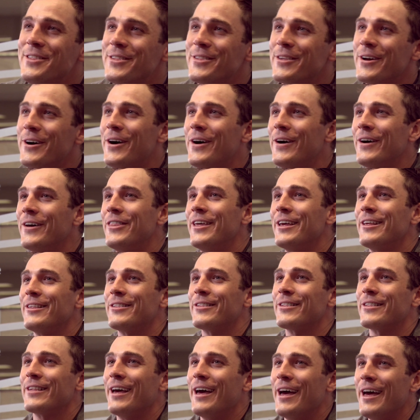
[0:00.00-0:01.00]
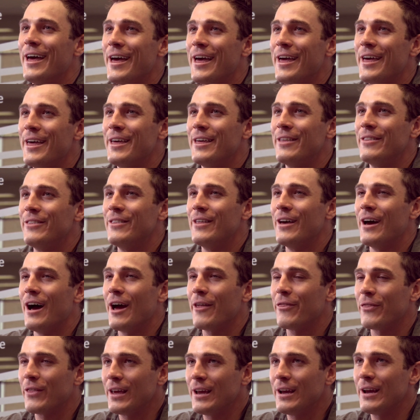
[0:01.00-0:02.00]
so this, uh,
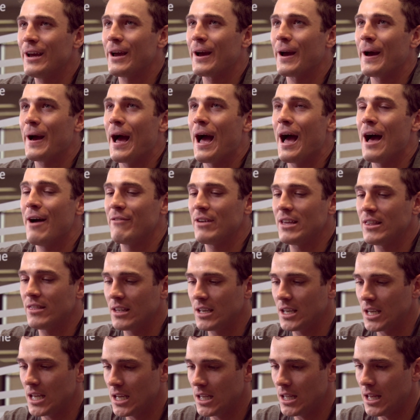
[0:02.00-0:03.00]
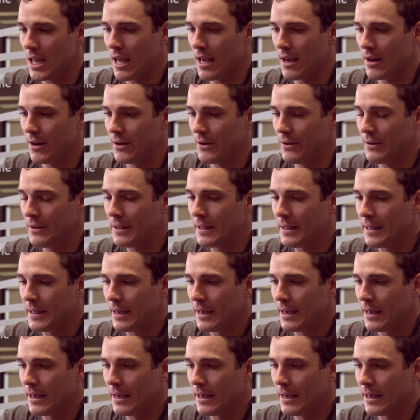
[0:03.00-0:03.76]
I think, having the detail